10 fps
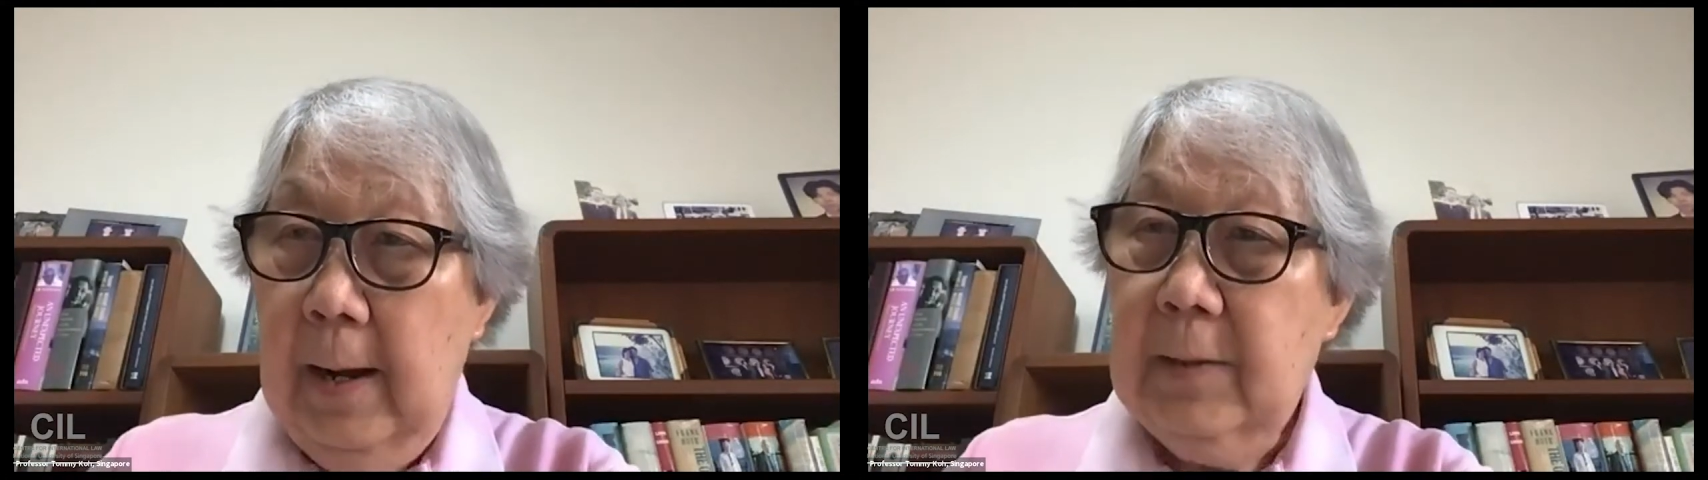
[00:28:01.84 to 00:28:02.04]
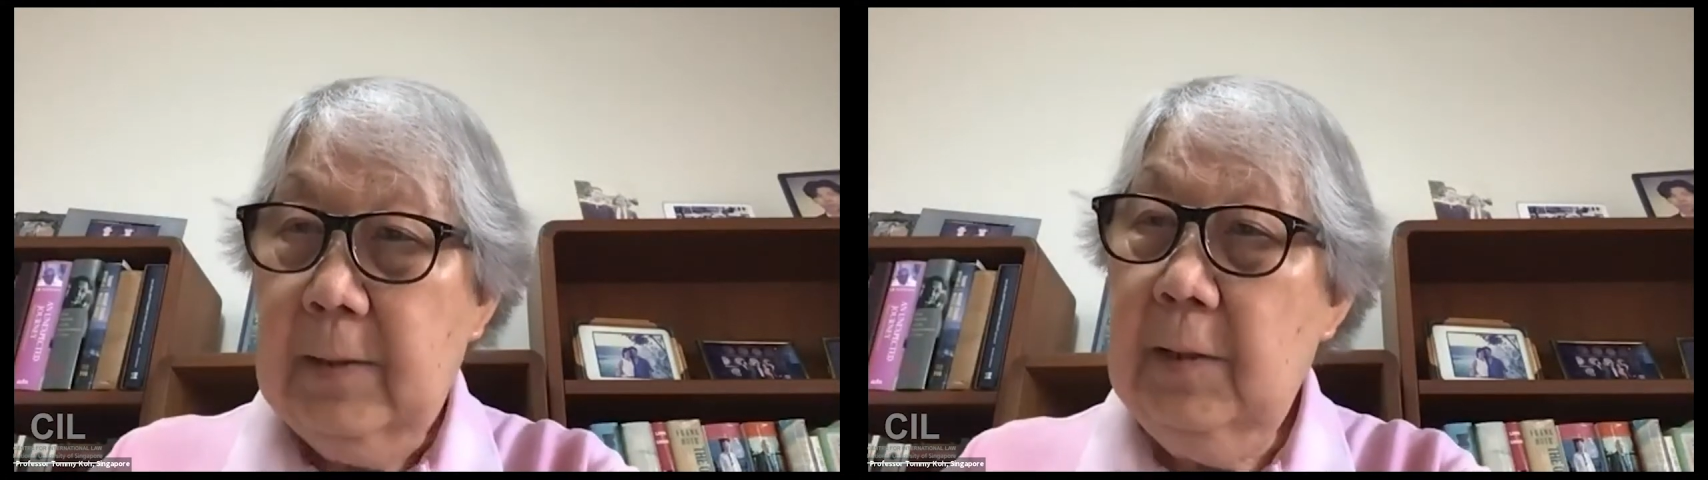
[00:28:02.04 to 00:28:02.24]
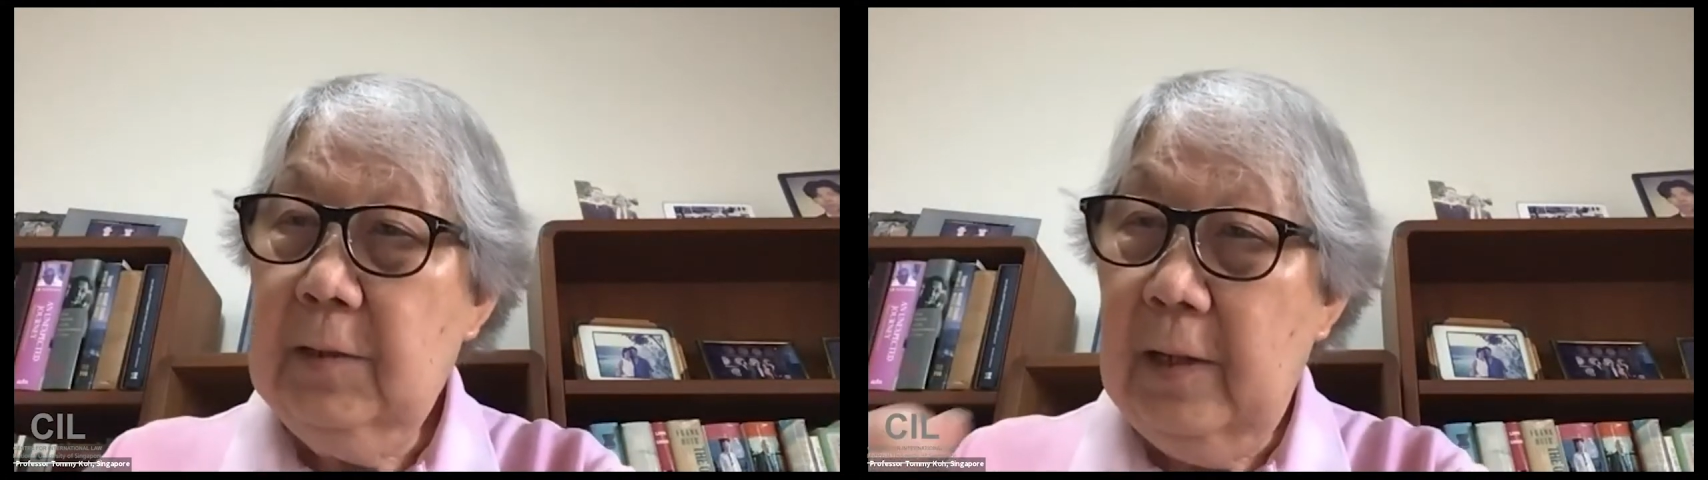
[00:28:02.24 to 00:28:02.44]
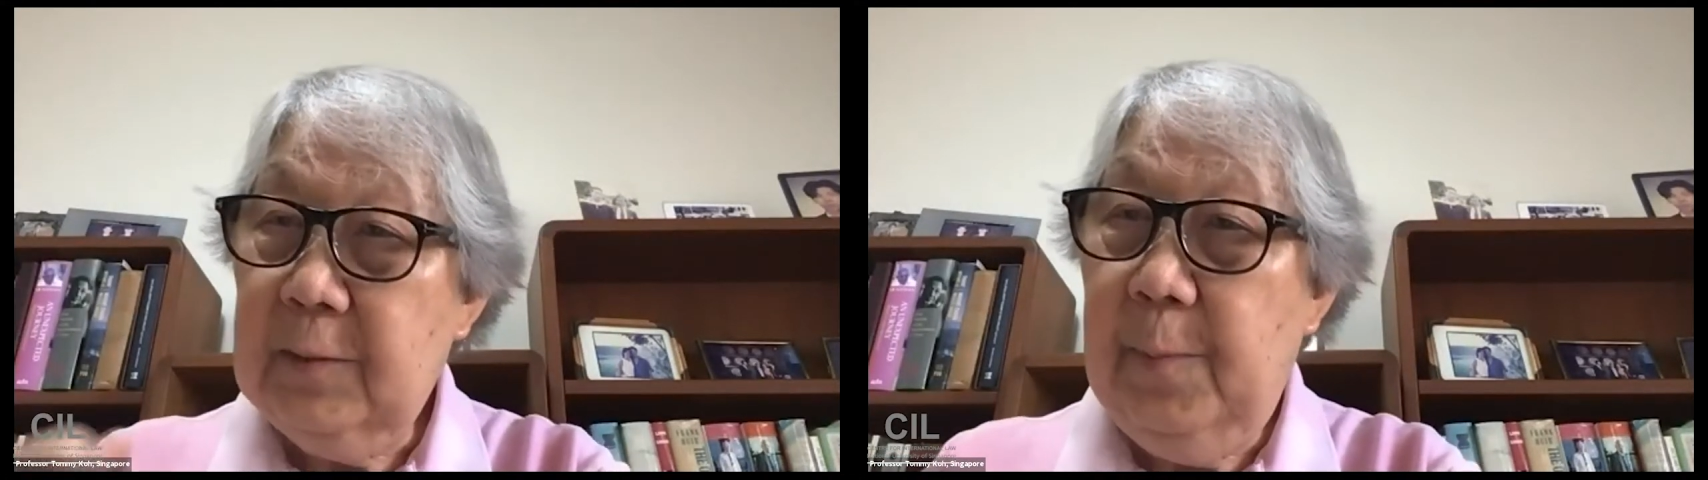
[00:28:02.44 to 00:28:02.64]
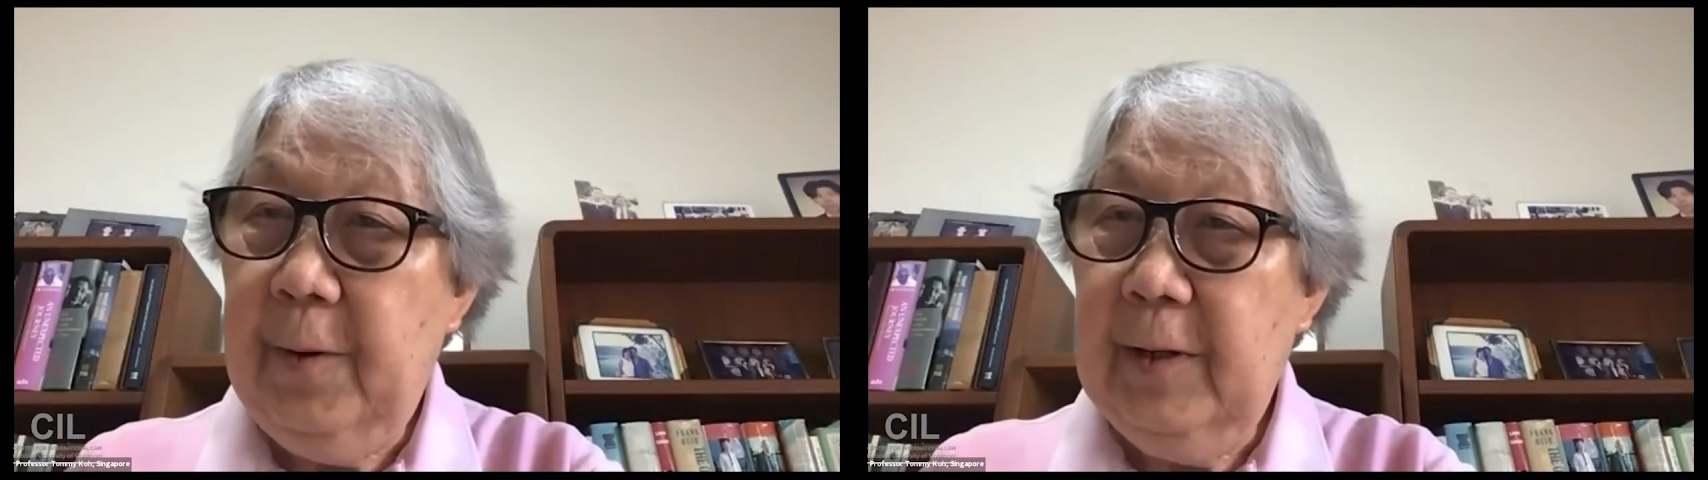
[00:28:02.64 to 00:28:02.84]
ASEAN's
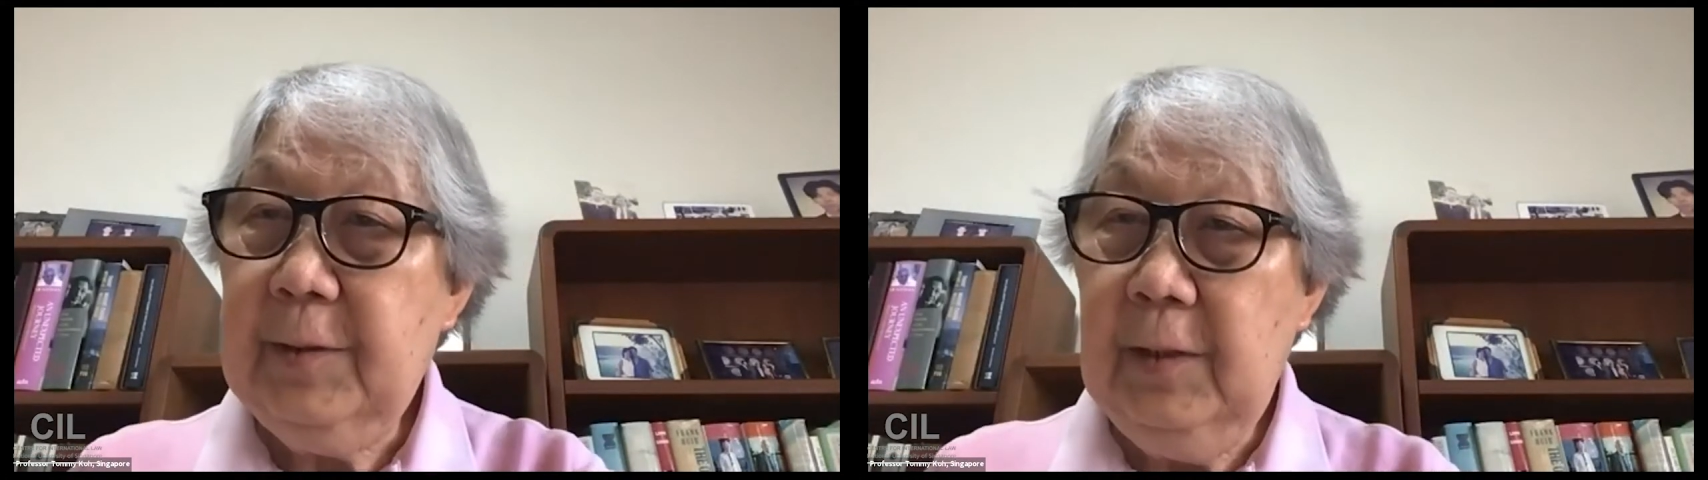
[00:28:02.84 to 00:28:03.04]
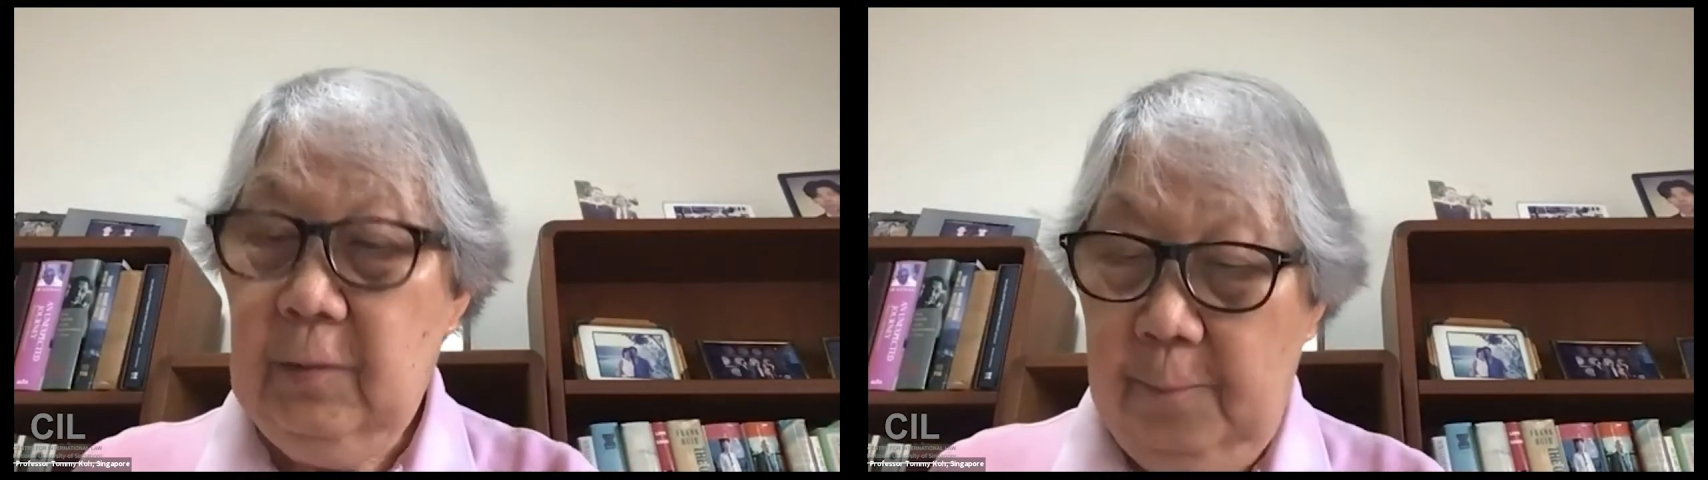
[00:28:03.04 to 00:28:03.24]
aspiration